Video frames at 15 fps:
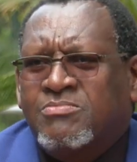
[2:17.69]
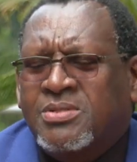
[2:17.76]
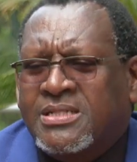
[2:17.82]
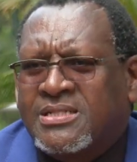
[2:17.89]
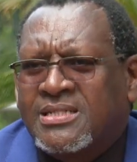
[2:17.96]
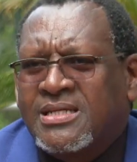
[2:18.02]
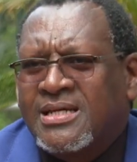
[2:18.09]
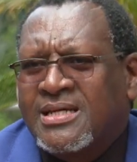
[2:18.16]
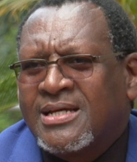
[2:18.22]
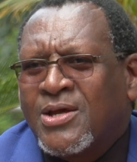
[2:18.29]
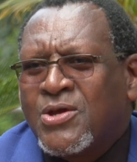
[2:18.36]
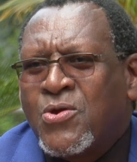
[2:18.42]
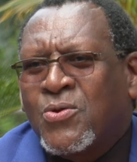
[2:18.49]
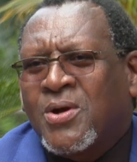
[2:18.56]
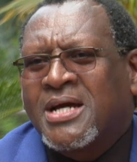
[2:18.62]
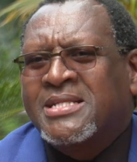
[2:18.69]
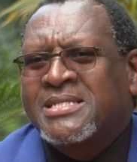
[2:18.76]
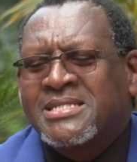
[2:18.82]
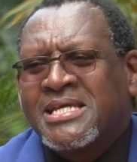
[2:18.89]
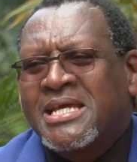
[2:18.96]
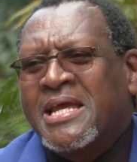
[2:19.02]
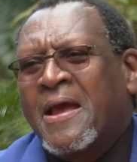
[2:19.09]
But you can
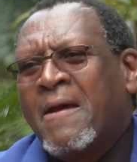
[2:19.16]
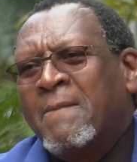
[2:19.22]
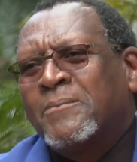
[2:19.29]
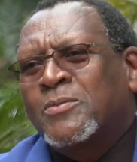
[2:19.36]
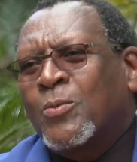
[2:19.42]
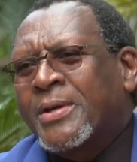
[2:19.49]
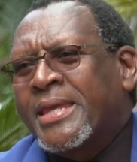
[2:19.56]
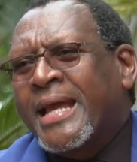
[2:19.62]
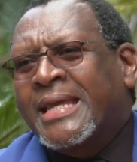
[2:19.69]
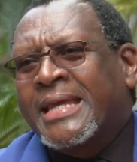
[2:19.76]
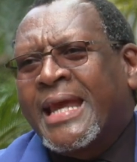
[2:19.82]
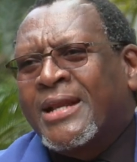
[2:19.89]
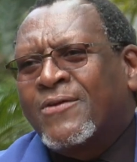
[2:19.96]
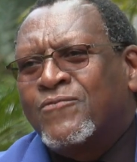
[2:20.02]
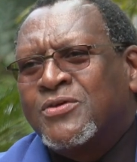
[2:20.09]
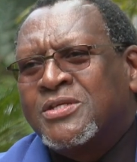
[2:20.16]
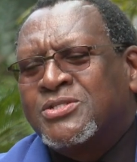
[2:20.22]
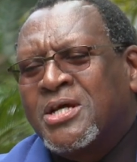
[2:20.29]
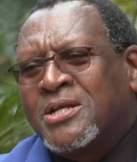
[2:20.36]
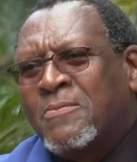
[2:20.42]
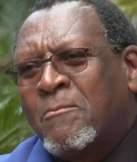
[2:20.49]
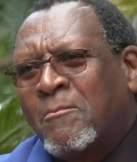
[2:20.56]
see Waiyaki had
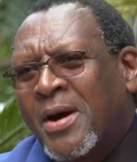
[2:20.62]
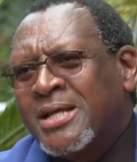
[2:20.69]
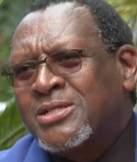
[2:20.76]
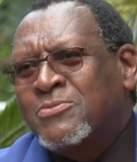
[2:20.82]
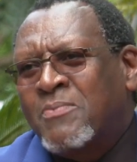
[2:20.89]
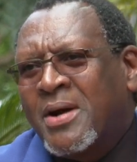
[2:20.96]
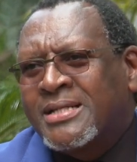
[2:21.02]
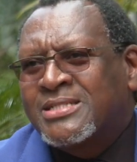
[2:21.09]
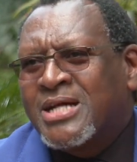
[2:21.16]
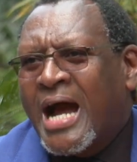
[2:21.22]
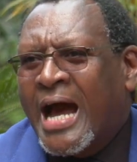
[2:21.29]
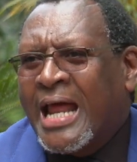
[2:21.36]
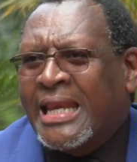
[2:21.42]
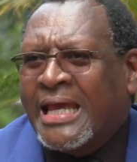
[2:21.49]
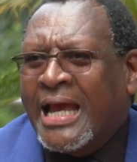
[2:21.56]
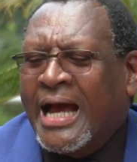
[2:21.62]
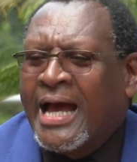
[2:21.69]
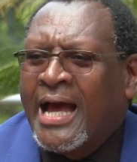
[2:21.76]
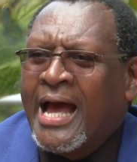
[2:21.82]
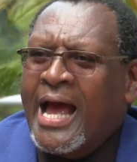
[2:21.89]
featured much, much earlier,